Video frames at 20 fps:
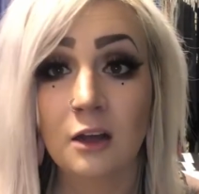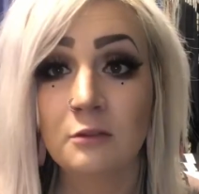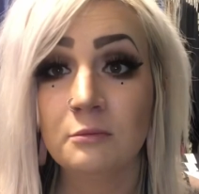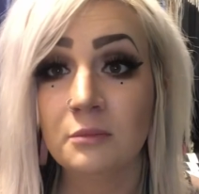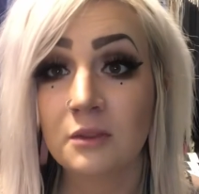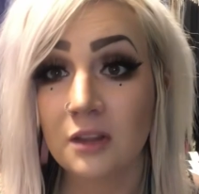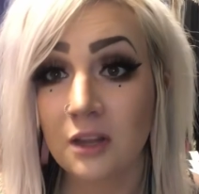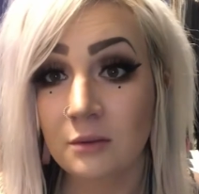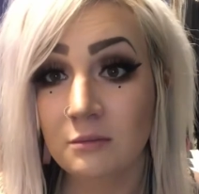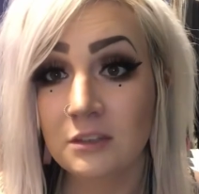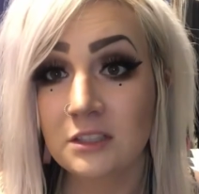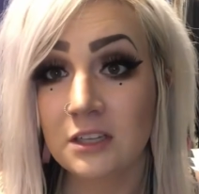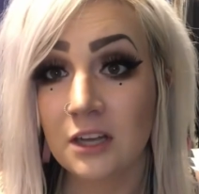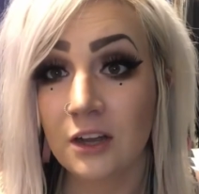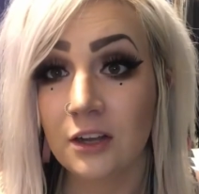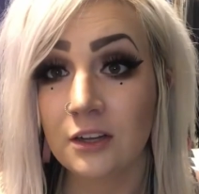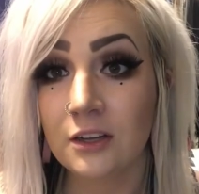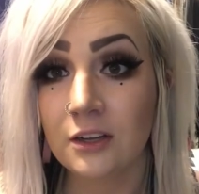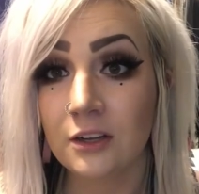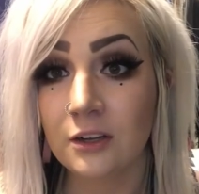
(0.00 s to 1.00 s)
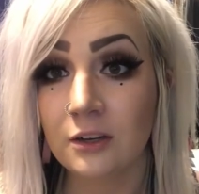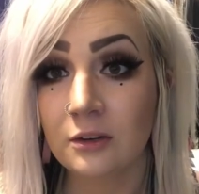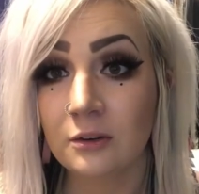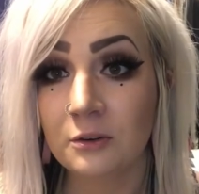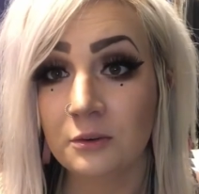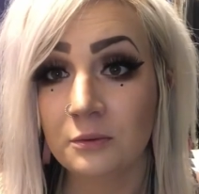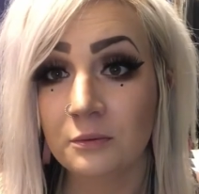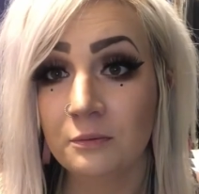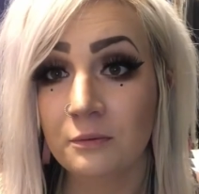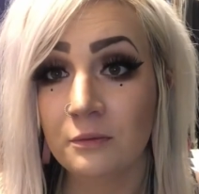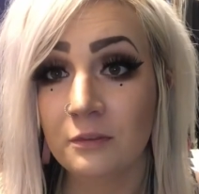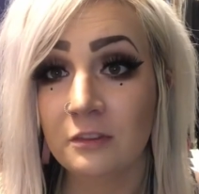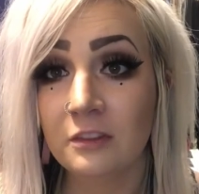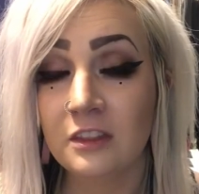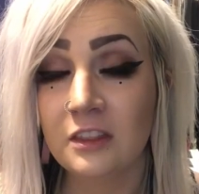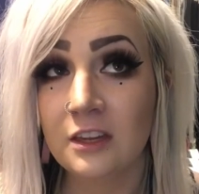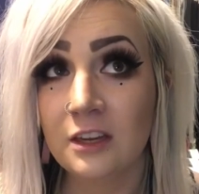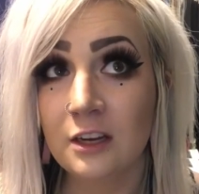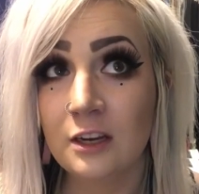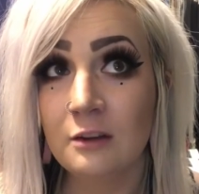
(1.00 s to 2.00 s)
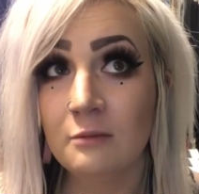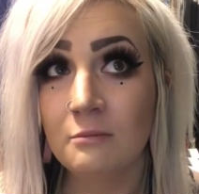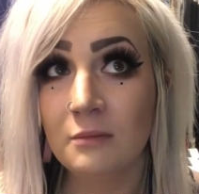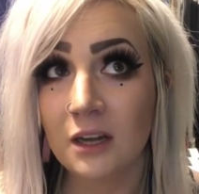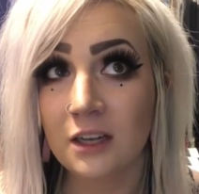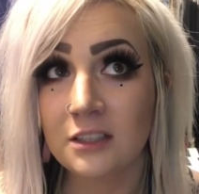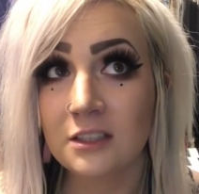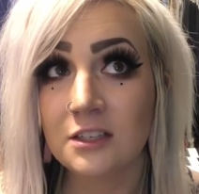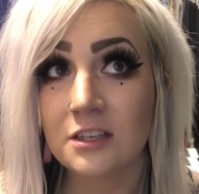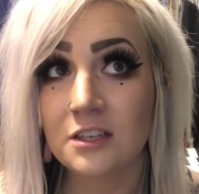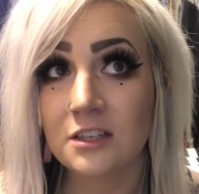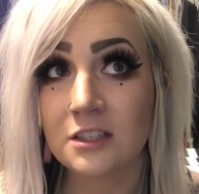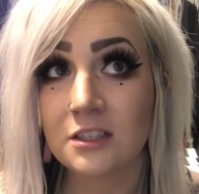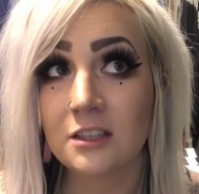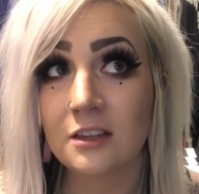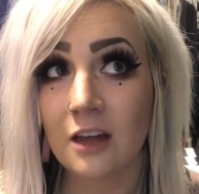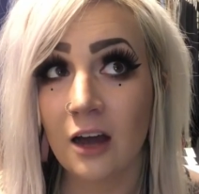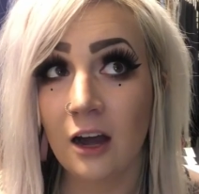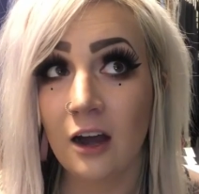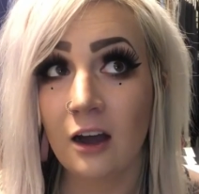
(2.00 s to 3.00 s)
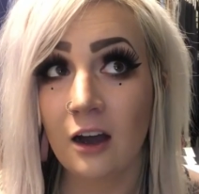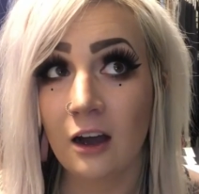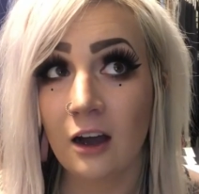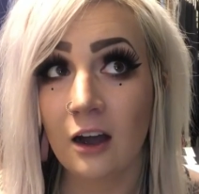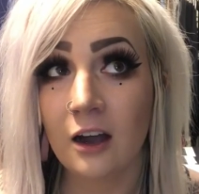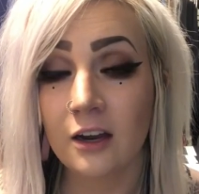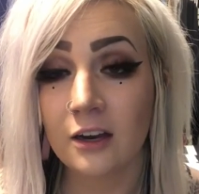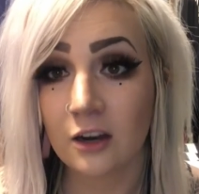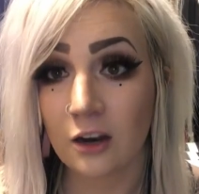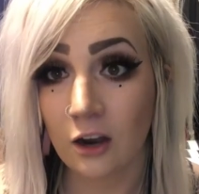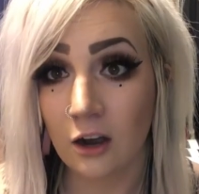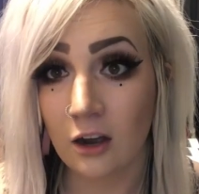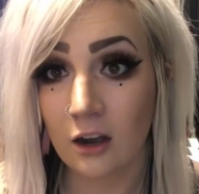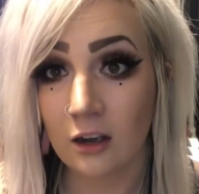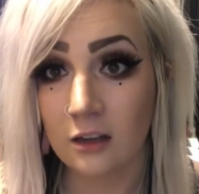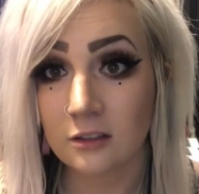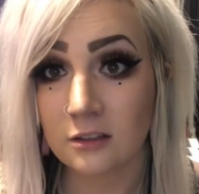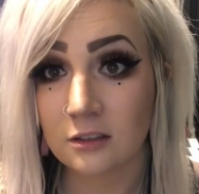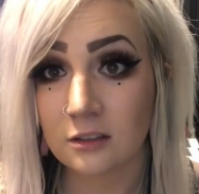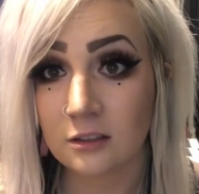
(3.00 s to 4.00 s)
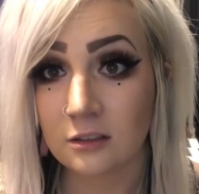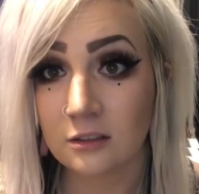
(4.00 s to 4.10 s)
But let me tell you, the messages that I got,